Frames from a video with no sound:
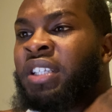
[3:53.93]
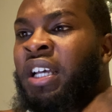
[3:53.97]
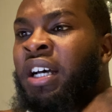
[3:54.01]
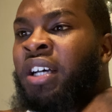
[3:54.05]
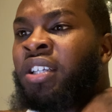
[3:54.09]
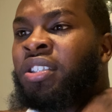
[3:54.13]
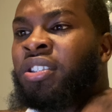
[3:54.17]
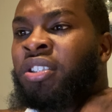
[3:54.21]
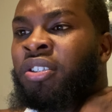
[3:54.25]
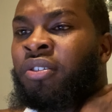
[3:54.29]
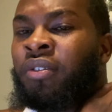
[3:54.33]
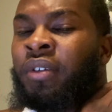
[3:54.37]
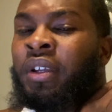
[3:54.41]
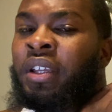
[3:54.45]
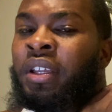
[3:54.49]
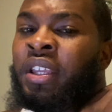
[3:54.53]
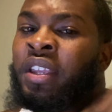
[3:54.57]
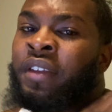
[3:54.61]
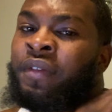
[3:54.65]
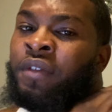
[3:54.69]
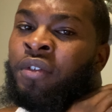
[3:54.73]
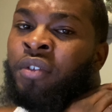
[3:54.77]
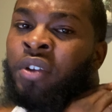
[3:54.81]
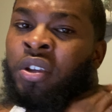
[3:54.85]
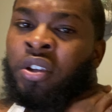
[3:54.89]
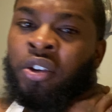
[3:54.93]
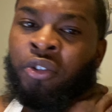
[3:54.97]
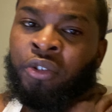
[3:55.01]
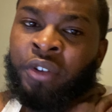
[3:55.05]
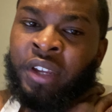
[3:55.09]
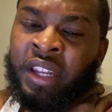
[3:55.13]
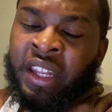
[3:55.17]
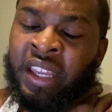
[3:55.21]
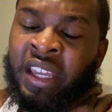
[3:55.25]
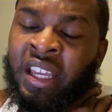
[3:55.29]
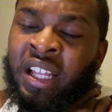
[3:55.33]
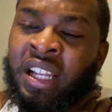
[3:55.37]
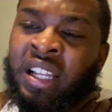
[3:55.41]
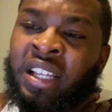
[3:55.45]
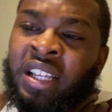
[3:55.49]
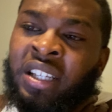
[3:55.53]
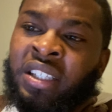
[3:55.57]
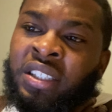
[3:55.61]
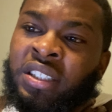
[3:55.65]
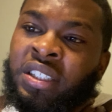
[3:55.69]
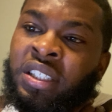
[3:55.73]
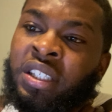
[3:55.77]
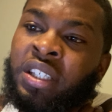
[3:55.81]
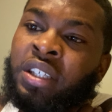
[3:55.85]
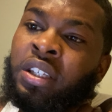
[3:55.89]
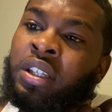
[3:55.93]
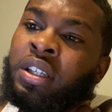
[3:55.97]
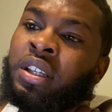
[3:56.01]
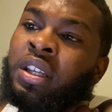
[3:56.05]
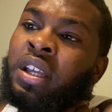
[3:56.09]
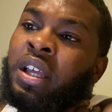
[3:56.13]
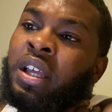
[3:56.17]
also if you can create an LLC,